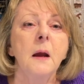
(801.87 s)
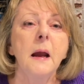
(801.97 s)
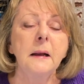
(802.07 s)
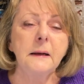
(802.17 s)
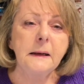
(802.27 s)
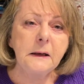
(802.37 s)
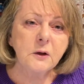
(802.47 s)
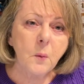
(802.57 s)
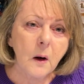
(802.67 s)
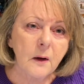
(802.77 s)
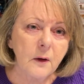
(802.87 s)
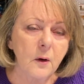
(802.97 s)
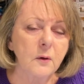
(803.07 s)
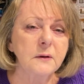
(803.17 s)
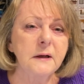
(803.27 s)
And each one of
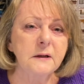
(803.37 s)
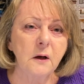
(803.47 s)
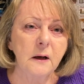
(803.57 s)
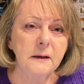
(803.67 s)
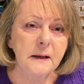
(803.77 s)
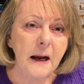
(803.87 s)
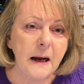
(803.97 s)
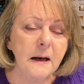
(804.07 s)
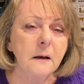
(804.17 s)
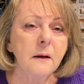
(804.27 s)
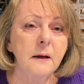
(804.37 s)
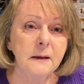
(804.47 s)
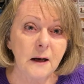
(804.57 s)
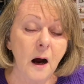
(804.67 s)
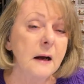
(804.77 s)
those is going to take the
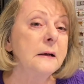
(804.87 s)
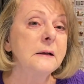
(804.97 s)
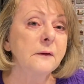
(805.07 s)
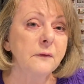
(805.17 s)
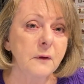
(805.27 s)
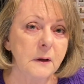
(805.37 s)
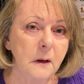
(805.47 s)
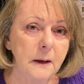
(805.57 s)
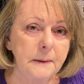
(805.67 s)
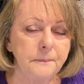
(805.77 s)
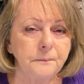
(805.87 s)
dye differently.